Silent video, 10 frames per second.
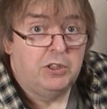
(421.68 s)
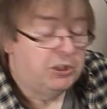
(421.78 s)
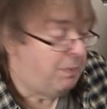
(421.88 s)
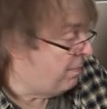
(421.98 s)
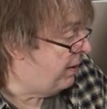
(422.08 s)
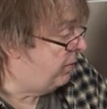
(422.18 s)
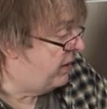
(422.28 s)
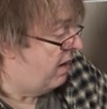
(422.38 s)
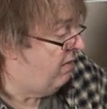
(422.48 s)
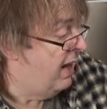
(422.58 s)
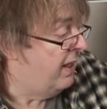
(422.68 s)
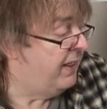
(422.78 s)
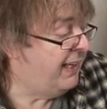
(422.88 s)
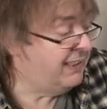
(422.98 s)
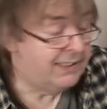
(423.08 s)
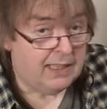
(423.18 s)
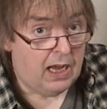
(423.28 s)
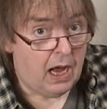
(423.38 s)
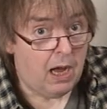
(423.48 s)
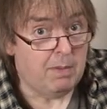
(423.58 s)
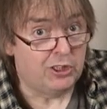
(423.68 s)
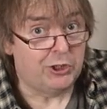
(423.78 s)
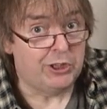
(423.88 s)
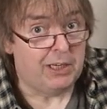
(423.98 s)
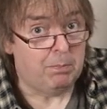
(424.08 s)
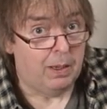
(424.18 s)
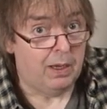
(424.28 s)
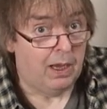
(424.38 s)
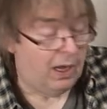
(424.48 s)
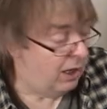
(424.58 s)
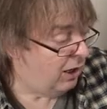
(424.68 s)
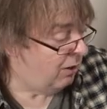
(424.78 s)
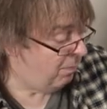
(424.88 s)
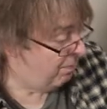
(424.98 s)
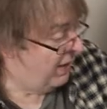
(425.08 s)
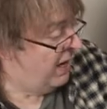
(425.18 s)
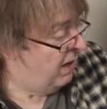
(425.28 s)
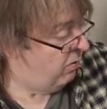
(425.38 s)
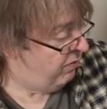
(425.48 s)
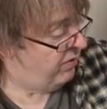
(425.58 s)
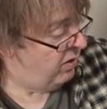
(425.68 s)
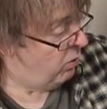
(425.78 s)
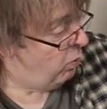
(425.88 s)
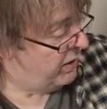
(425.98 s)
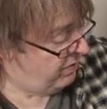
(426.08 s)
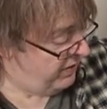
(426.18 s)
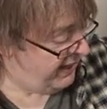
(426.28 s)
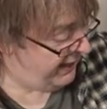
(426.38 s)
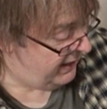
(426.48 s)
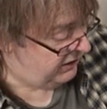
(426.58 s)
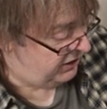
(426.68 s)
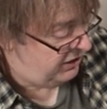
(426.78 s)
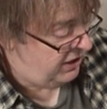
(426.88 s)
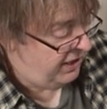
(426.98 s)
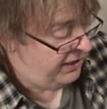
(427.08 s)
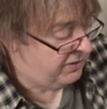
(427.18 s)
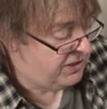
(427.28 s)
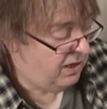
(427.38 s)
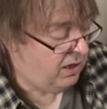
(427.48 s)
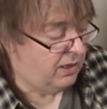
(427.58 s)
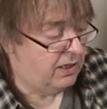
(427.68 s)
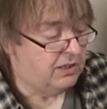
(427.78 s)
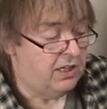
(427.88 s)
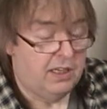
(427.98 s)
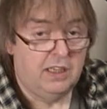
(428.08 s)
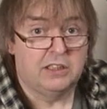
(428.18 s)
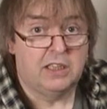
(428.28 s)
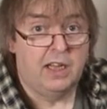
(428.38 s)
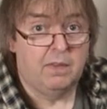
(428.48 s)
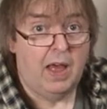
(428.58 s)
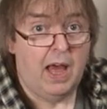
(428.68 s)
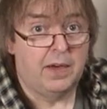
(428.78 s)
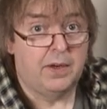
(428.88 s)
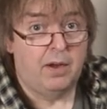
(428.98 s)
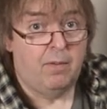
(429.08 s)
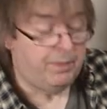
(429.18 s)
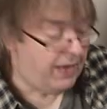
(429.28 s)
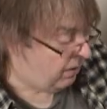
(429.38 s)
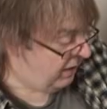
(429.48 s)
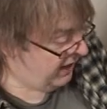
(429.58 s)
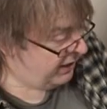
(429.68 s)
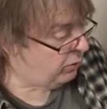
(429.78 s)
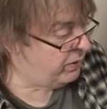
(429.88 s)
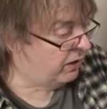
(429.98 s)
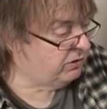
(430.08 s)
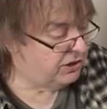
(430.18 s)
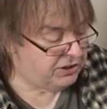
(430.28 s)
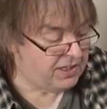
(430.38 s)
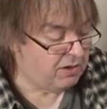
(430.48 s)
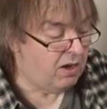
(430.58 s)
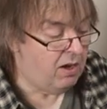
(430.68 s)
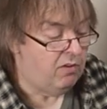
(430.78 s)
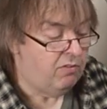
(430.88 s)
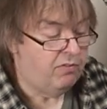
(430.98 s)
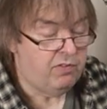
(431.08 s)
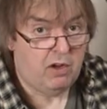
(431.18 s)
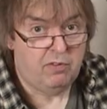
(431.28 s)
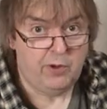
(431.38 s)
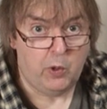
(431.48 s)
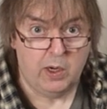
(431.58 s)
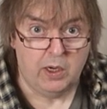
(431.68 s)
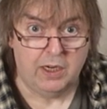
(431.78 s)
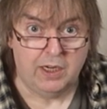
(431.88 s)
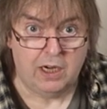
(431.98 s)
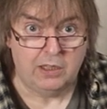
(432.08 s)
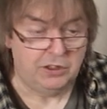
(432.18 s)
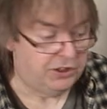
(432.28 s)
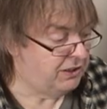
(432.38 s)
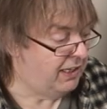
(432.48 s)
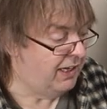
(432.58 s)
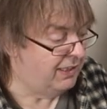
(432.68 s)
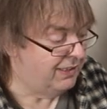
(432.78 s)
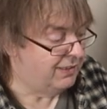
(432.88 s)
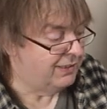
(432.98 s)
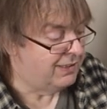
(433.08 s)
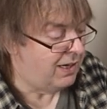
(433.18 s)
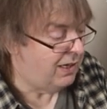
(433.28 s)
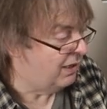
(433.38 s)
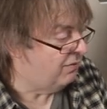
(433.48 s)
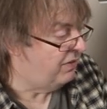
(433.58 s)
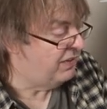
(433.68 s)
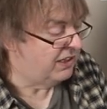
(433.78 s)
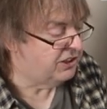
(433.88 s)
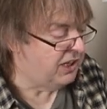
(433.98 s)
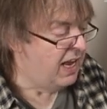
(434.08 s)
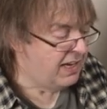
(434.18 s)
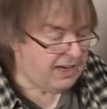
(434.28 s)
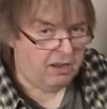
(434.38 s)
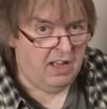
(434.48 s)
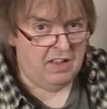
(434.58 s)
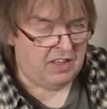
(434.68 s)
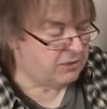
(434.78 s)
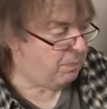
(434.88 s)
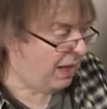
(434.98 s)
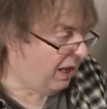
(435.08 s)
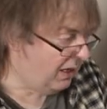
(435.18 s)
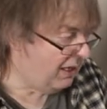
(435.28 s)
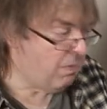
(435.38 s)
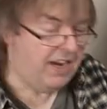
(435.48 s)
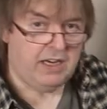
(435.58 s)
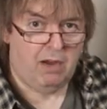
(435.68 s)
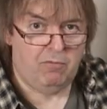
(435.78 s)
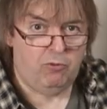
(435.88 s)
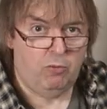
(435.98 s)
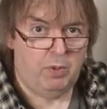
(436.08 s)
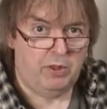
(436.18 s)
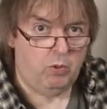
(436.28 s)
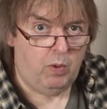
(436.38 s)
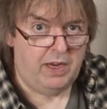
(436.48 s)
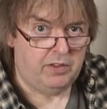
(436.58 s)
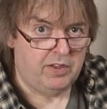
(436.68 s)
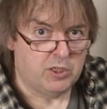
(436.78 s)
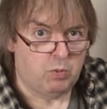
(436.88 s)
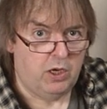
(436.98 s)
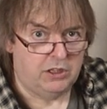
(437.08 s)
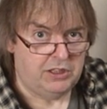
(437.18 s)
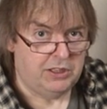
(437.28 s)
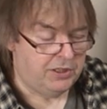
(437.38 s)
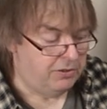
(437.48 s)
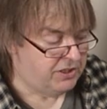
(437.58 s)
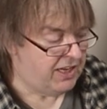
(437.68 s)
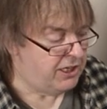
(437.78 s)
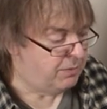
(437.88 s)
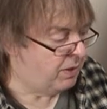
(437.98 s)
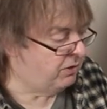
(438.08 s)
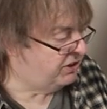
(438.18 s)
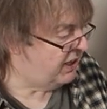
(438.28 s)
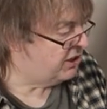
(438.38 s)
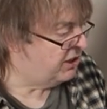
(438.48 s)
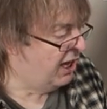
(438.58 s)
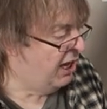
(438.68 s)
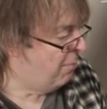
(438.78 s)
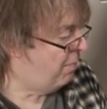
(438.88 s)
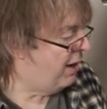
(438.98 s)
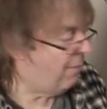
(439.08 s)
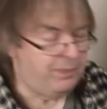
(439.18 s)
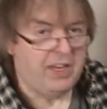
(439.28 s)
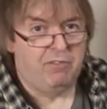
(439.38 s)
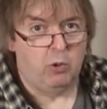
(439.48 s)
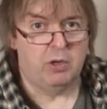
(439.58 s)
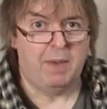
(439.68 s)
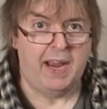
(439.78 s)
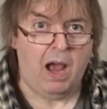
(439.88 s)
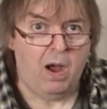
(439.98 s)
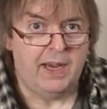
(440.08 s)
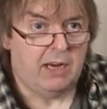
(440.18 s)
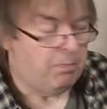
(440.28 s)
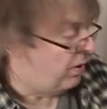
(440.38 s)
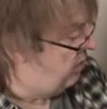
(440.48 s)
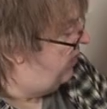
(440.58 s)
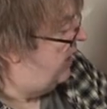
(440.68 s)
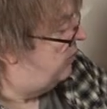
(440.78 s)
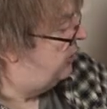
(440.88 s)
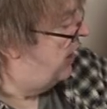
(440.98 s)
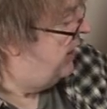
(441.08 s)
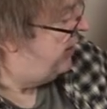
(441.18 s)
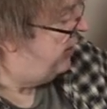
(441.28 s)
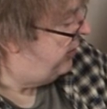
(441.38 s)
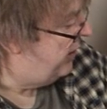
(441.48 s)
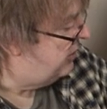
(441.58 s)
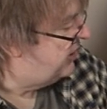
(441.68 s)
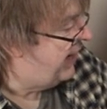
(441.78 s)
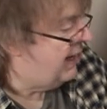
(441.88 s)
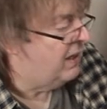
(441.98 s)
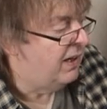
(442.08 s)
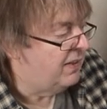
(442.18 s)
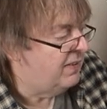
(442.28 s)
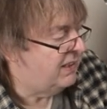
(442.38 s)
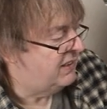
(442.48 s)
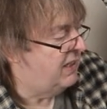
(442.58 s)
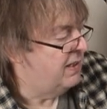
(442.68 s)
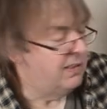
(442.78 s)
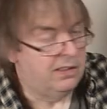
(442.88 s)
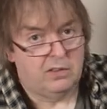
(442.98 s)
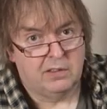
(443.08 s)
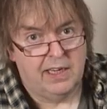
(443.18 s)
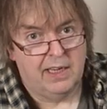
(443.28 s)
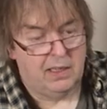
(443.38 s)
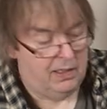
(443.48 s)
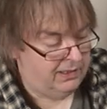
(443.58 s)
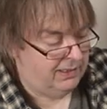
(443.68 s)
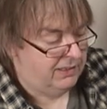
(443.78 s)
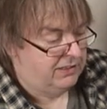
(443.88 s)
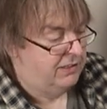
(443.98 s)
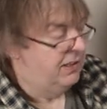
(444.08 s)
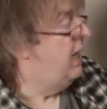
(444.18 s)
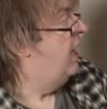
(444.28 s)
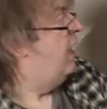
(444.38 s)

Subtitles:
would expect people to have. These are much cheaper. For one of these, your target is like that. Now, you'll notice there are far fewer colours in the target for this. Now, that's partly made up for by the way that this works in a two-stage process, but if you want to make high-end profiles, you use kit like this, not kit like this.